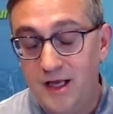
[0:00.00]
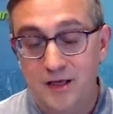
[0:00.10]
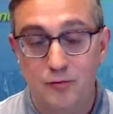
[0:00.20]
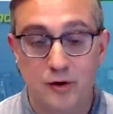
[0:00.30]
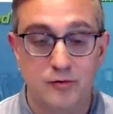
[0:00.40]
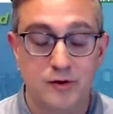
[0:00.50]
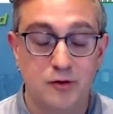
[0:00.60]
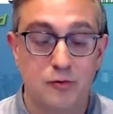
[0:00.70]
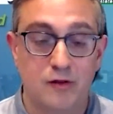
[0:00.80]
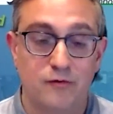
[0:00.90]
and they work
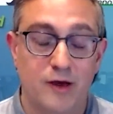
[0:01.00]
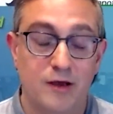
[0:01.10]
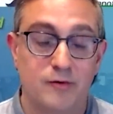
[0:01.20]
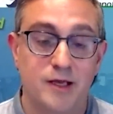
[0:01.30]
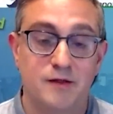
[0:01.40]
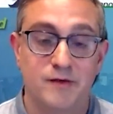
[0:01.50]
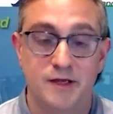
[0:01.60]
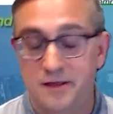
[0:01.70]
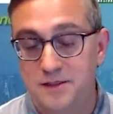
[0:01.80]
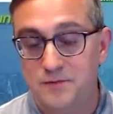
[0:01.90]
really well for I R A
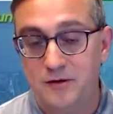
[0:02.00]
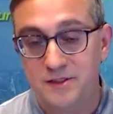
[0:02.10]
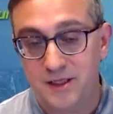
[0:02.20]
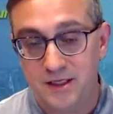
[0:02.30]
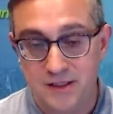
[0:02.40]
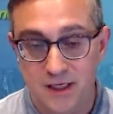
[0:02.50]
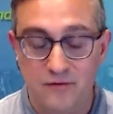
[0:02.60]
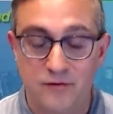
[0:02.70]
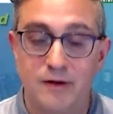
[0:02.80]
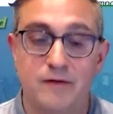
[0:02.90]
investors because they're
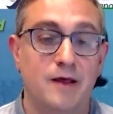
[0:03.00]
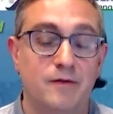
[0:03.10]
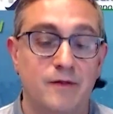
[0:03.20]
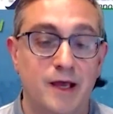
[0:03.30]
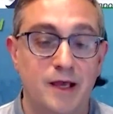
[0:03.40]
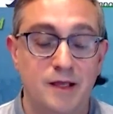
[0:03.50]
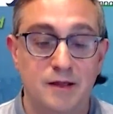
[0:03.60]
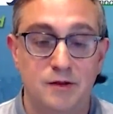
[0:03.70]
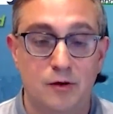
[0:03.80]
safer and they